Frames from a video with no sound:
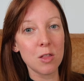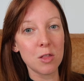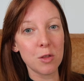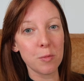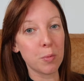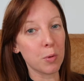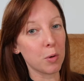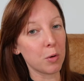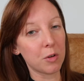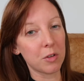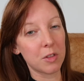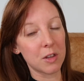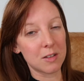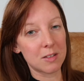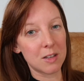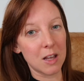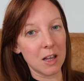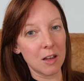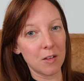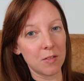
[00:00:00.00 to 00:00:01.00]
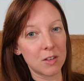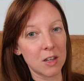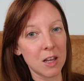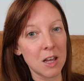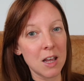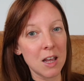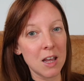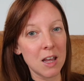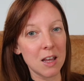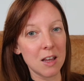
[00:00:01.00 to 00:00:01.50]
the book that saves
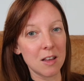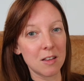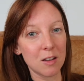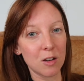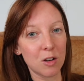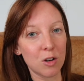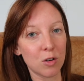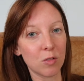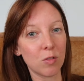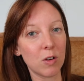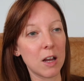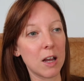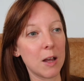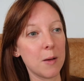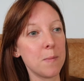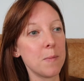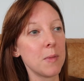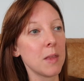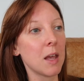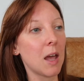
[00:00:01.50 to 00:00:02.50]
his career.